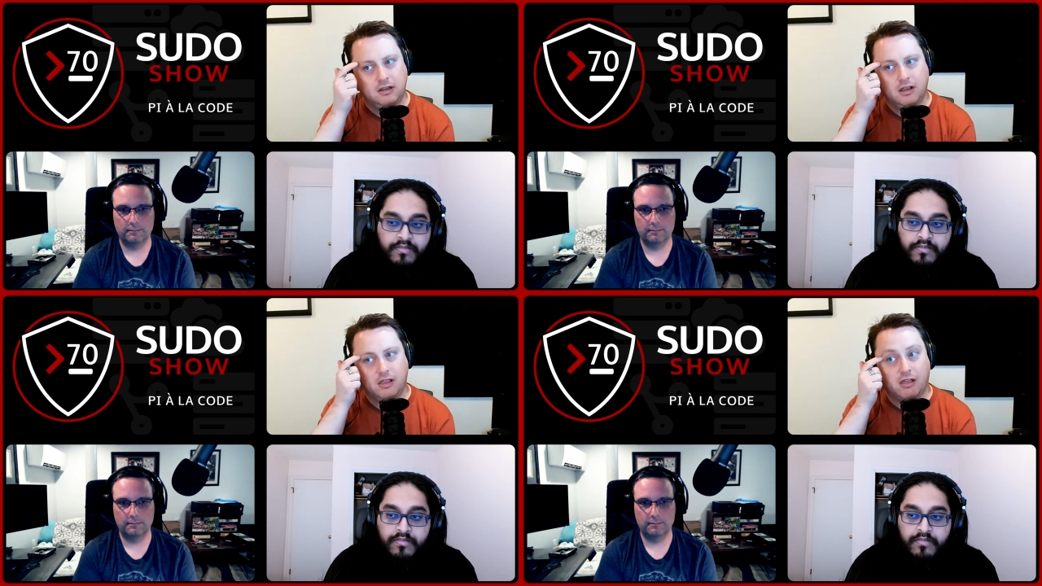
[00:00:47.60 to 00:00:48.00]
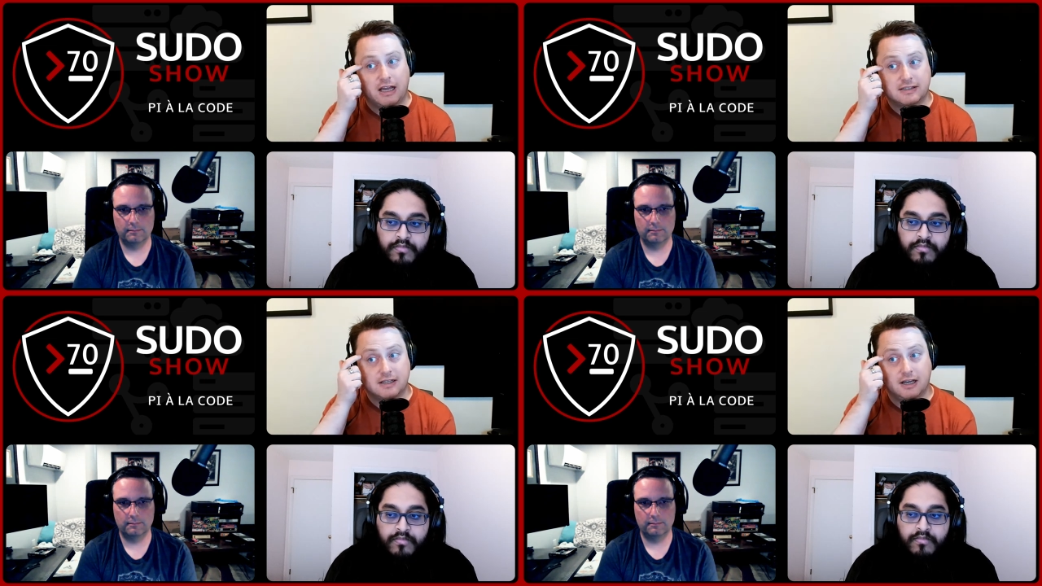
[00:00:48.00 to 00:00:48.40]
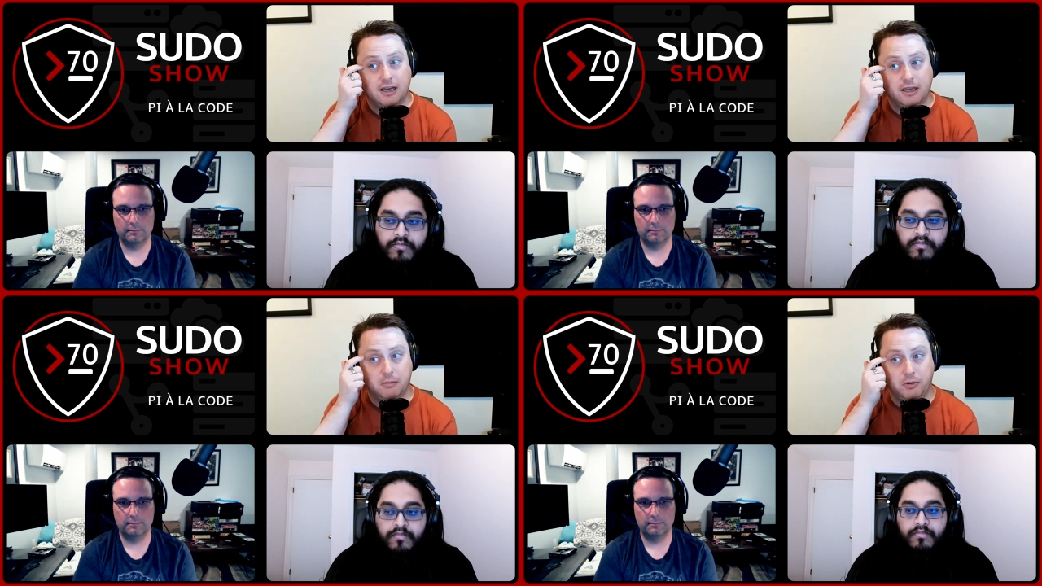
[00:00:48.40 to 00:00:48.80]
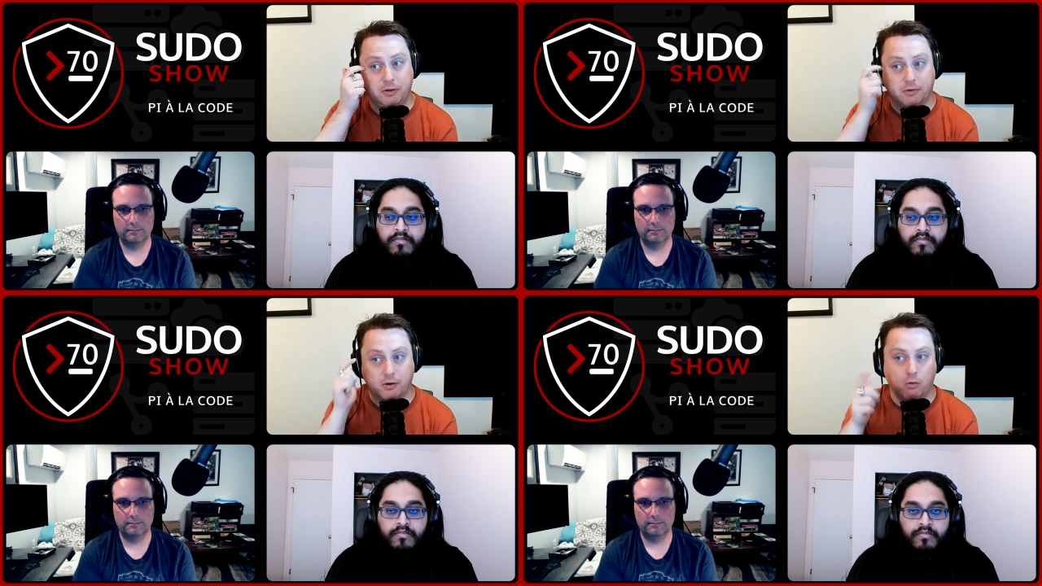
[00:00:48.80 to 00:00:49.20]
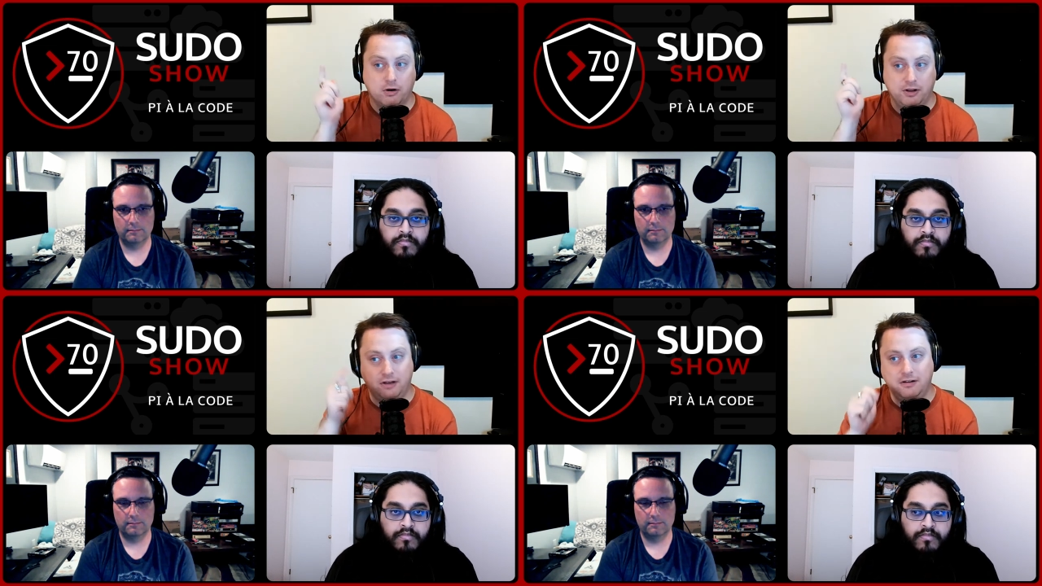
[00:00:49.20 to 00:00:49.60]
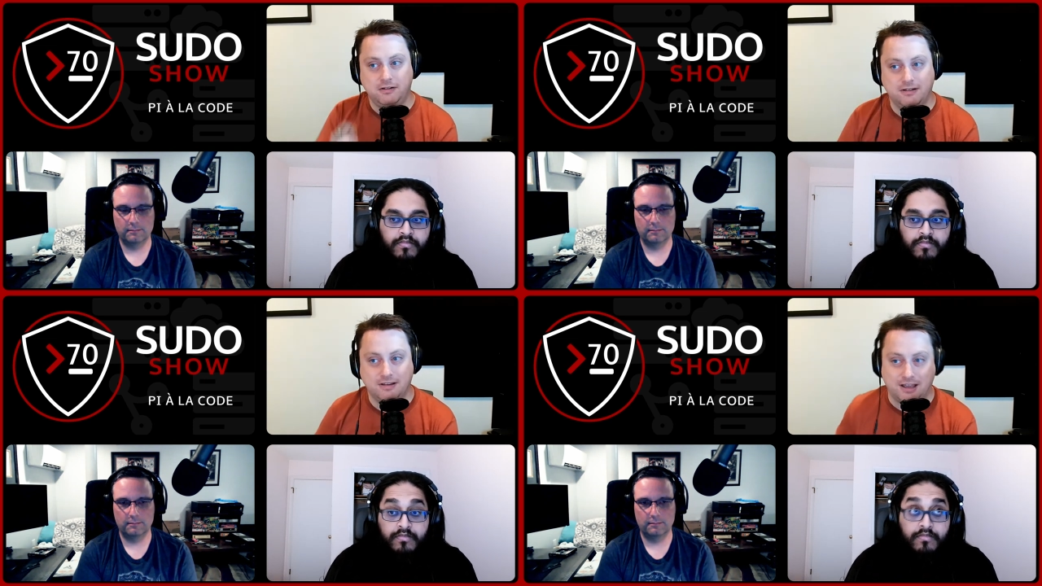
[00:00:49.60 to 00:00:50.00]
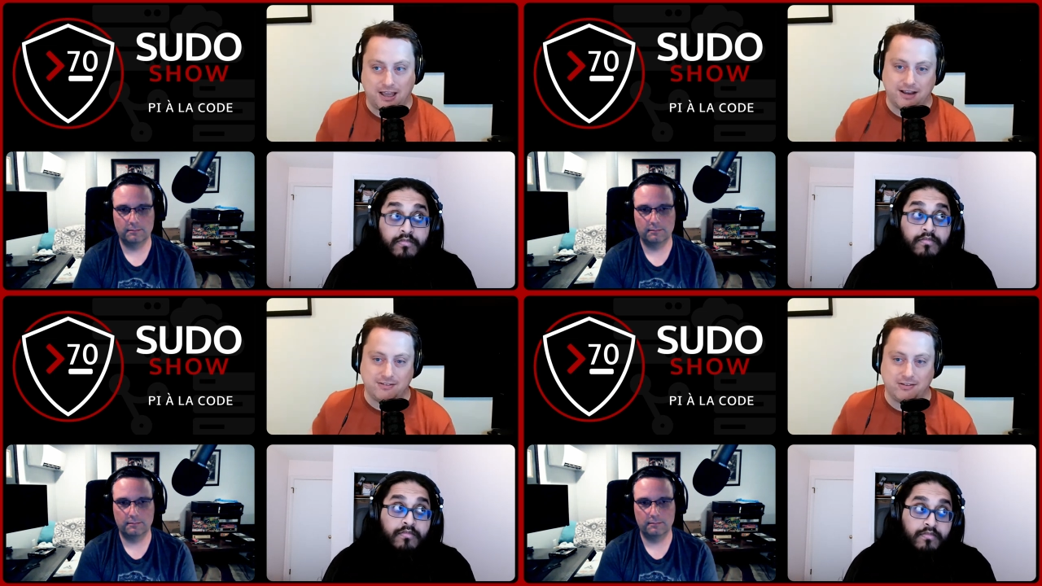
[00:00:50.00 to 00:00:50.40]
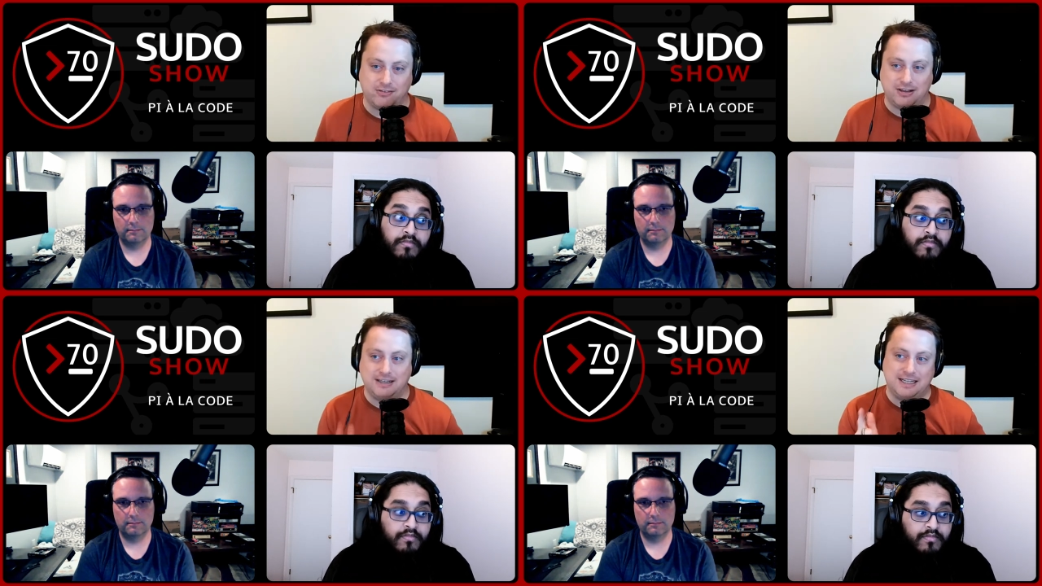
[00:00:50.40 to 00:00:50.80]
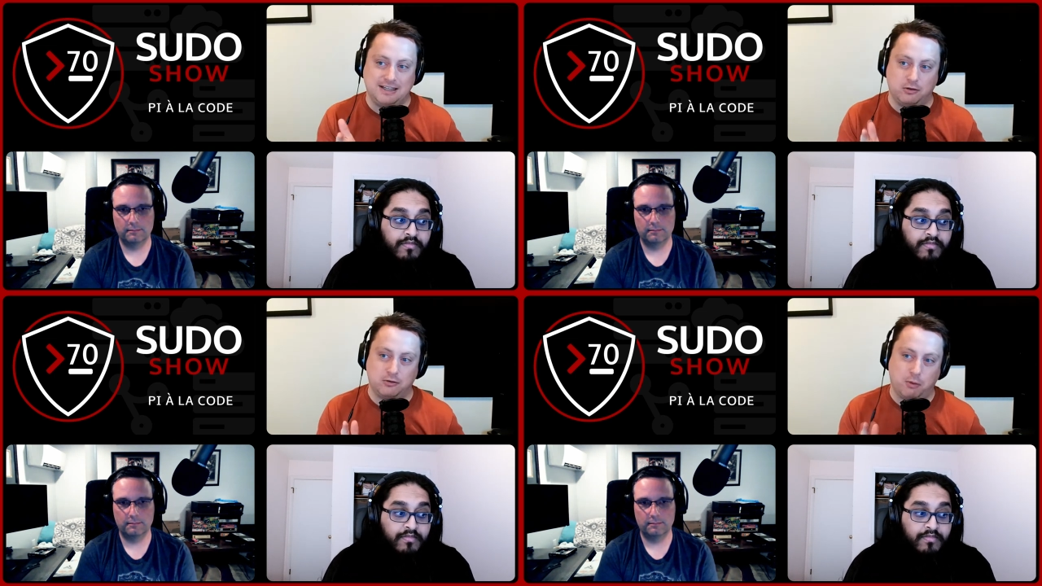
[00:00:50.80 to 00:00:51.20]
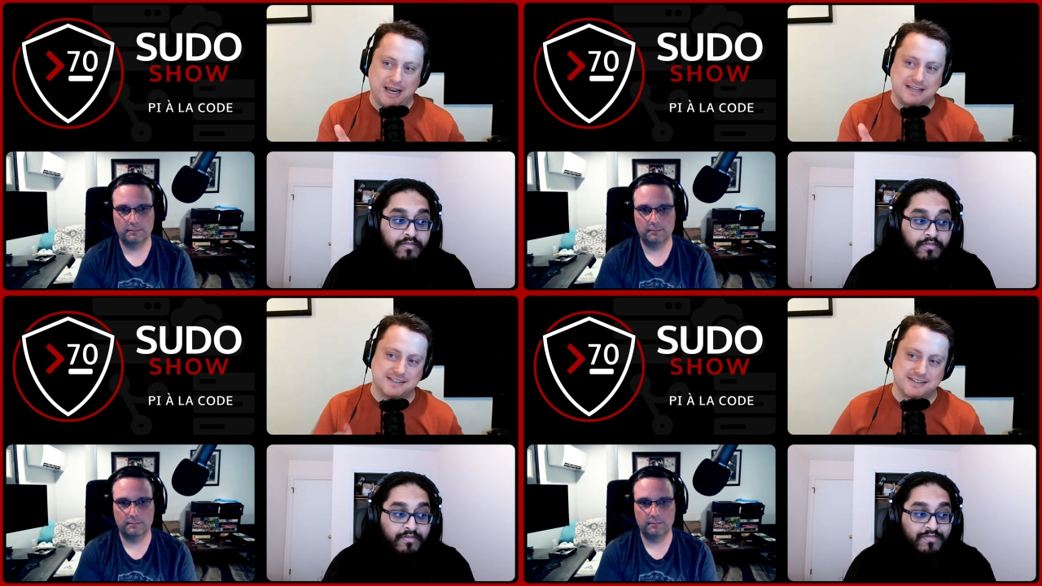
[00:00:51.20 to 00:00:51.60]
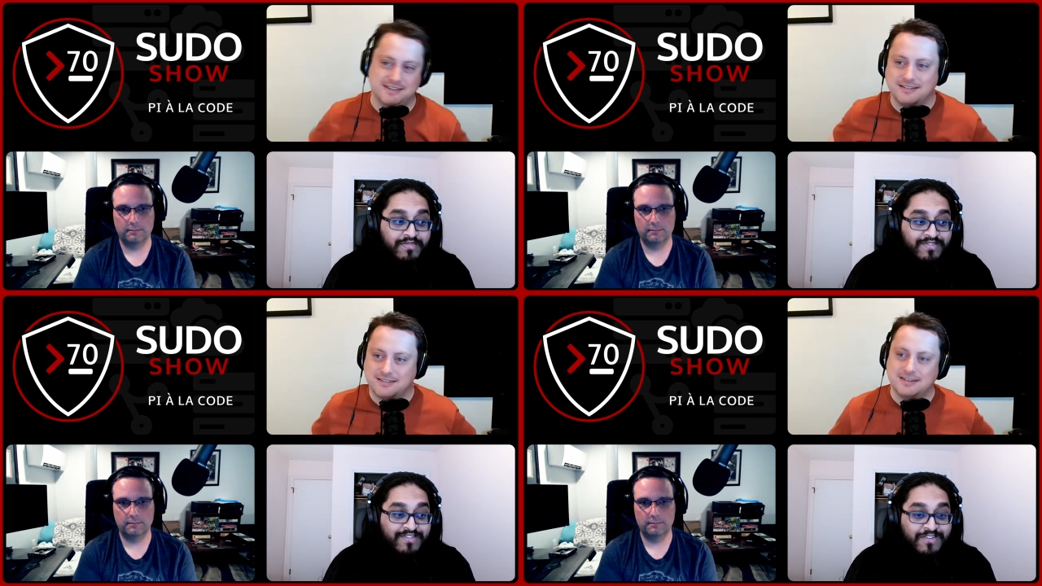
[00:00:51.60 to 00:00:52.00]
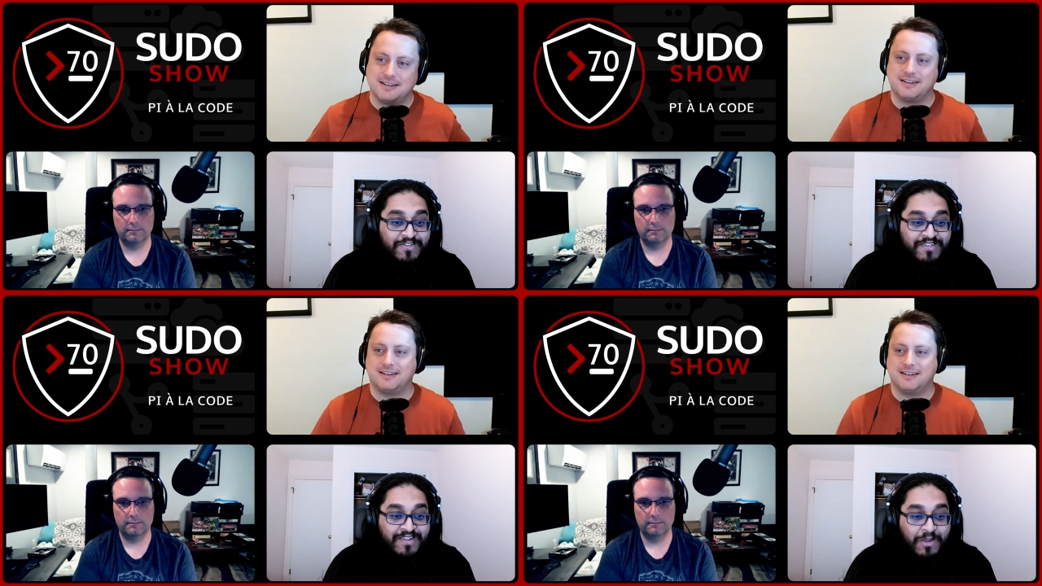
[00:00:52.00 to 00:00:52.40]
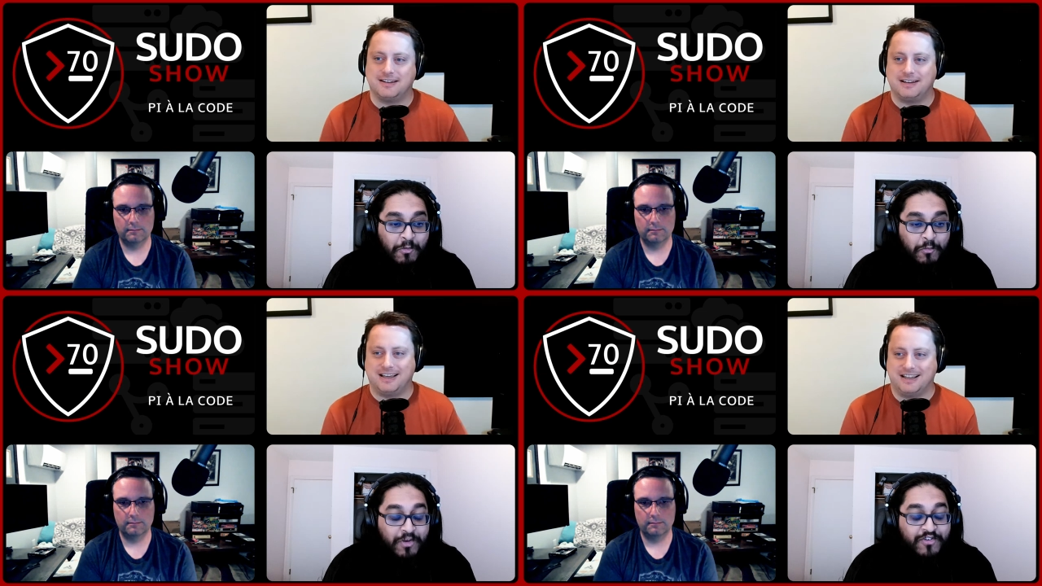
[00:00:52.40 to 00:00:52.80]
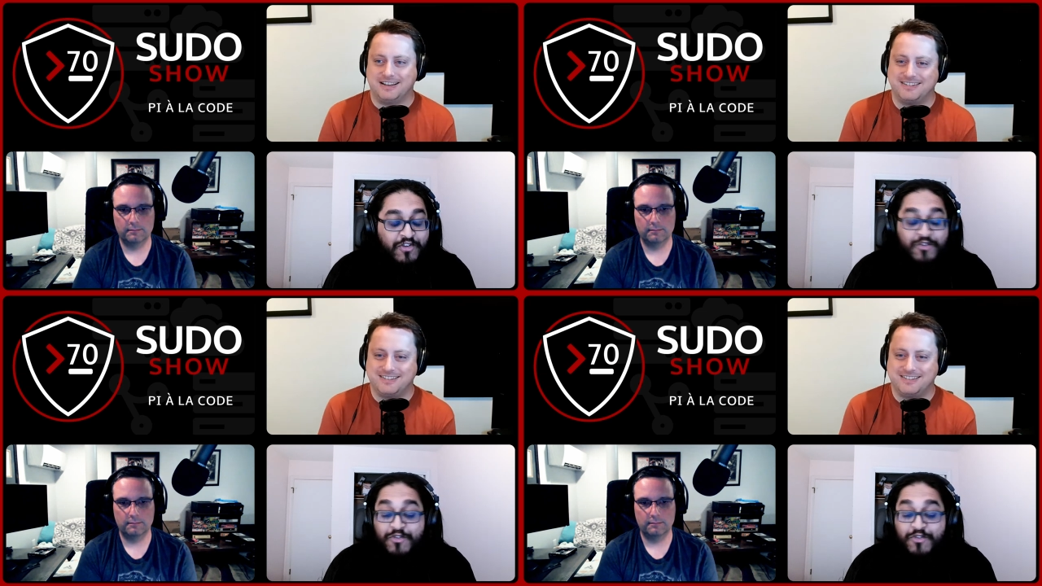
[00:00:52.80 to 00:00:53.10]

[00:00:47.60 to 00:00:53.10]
Speaker 1: the last time we recorded, I got to see Neil twice,
Speaker 2: which is